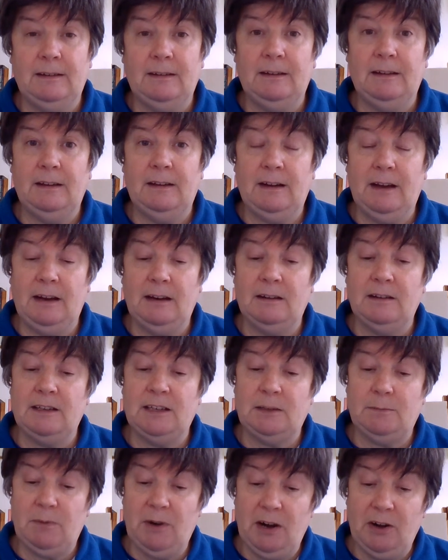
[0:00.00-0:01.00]
an endless
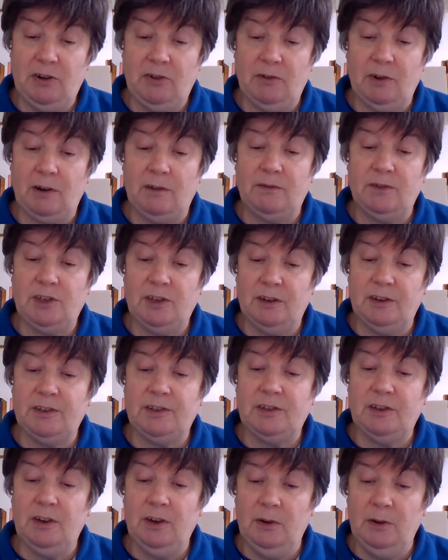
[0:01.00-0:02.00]
splintering of
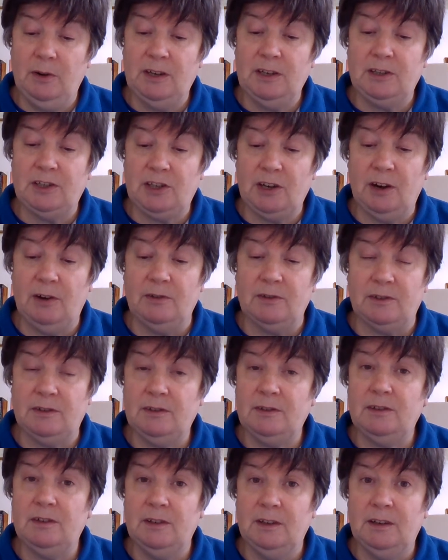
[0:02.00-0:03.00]
just who is
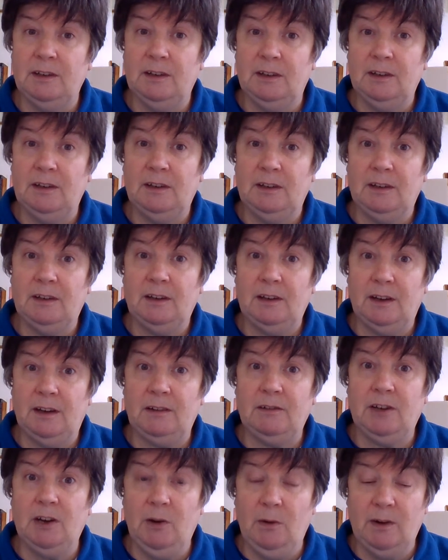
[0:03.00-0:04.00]
chosen
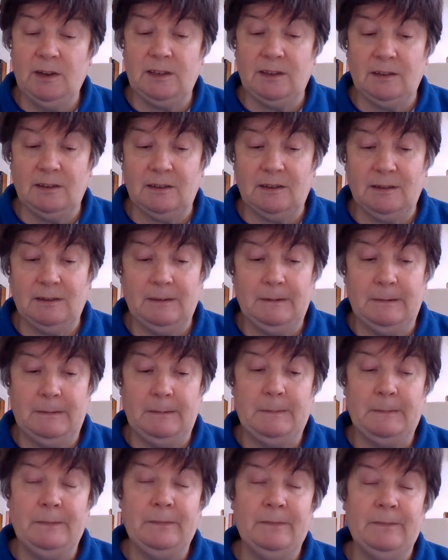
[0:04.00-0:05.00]
and who isn't.
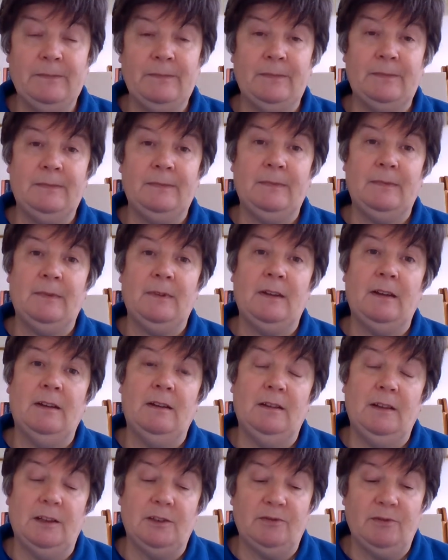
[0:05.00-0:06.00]

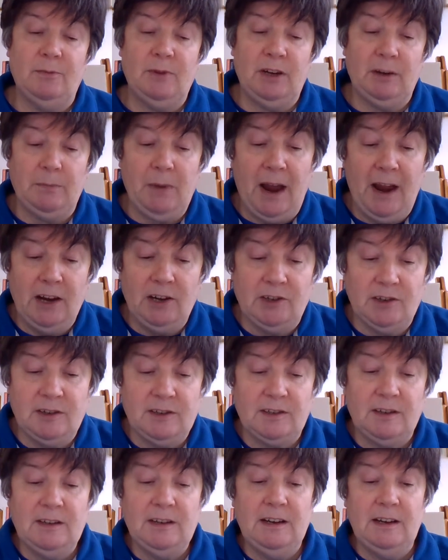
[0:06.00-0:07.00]
And that's from Nick
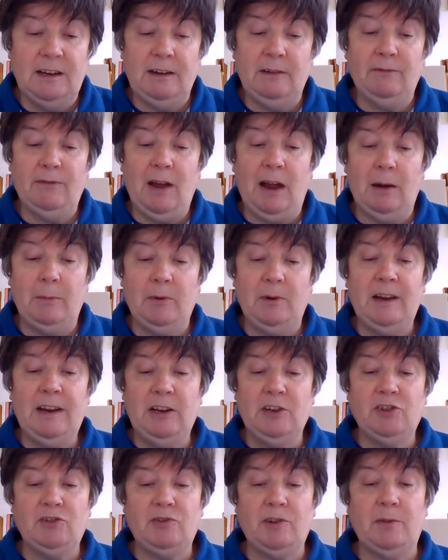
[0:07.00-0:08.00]
Page's A Nearly Infallible
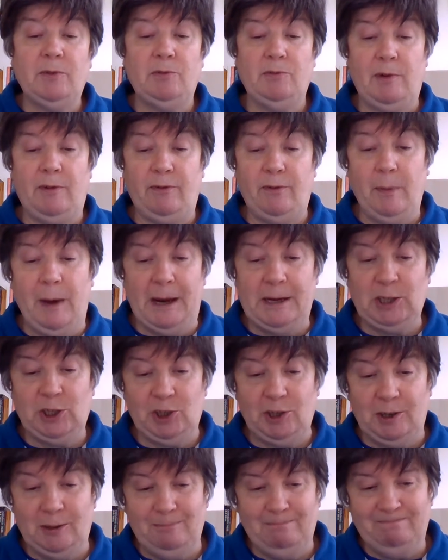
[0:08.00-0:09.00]
History of the
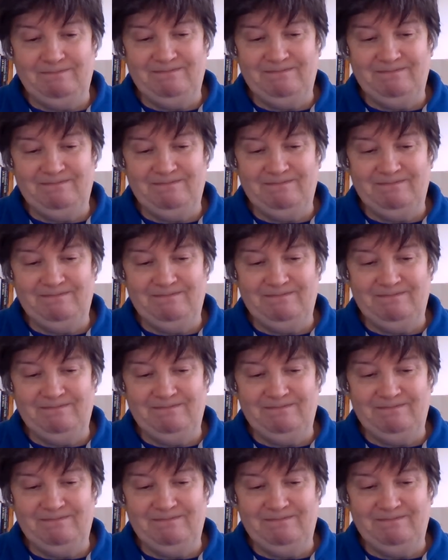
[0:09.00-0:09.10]
Reformation.